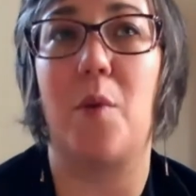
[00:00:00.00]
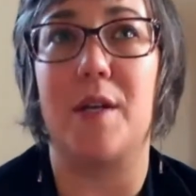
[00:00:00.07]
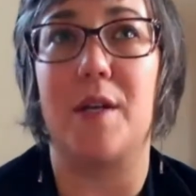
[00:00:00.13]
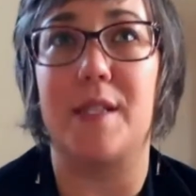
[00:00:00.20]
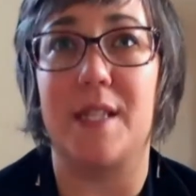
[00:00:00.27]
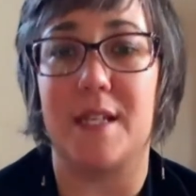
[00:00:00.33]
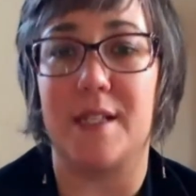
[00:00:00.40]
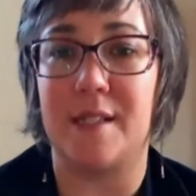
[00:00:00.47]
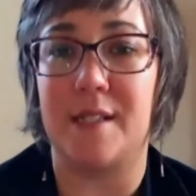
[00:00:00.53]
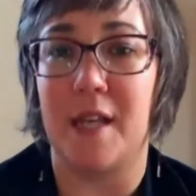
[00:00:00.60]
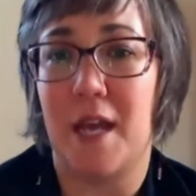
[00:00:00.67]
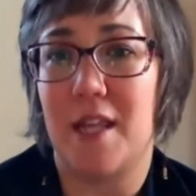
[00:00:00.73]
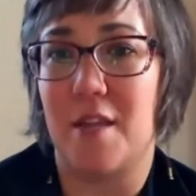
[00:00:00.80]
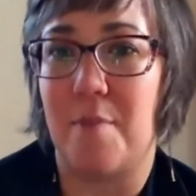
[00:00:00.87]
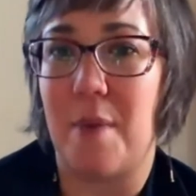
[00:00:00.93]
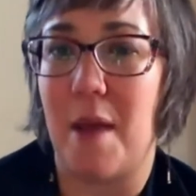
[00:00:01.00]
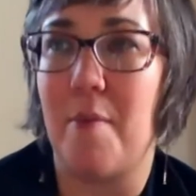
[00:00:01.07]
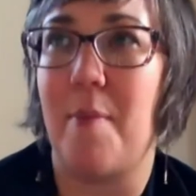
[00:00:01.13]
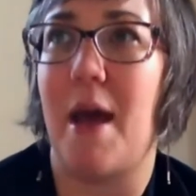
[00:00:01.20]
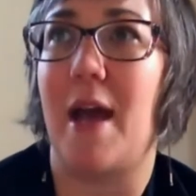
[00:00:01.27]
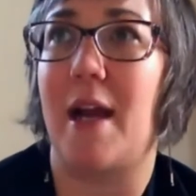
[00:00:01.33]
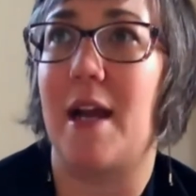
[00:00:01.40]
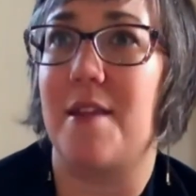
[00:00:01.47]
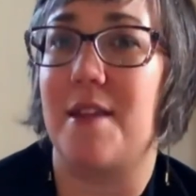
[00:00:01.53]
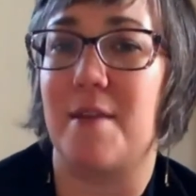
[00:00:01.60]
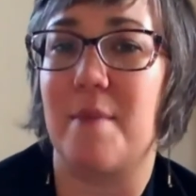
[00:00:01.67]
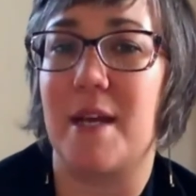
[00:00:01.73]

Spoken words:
Whereas the paperback, I think,